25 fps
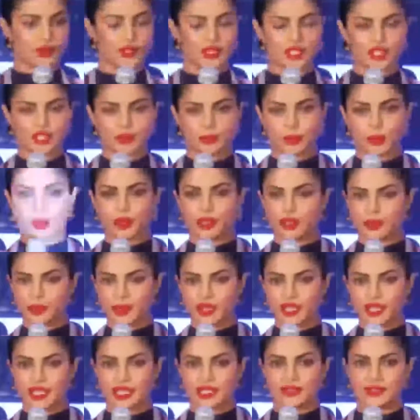reach a point
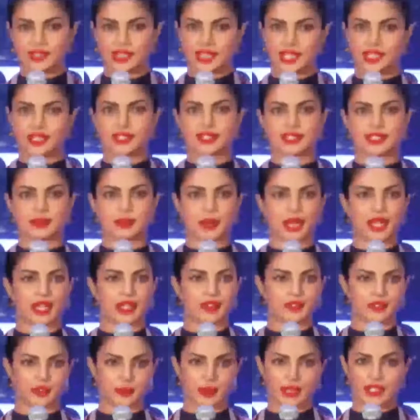where I leave a legacy
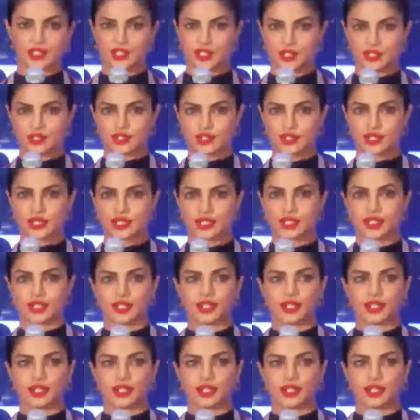behind for my children,